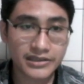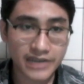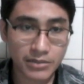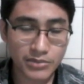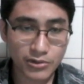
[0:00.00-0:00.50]

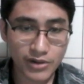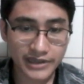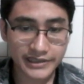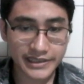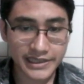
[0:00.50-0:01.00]
Number
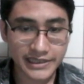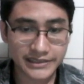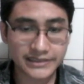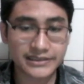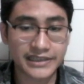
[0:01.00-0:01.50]
1
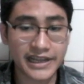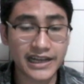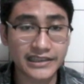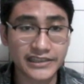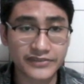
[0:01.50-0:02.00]
is
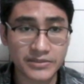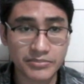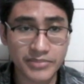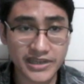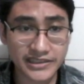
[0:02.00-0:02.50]
negative
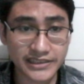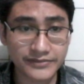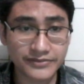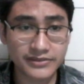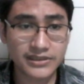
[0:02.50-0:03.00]
imperative.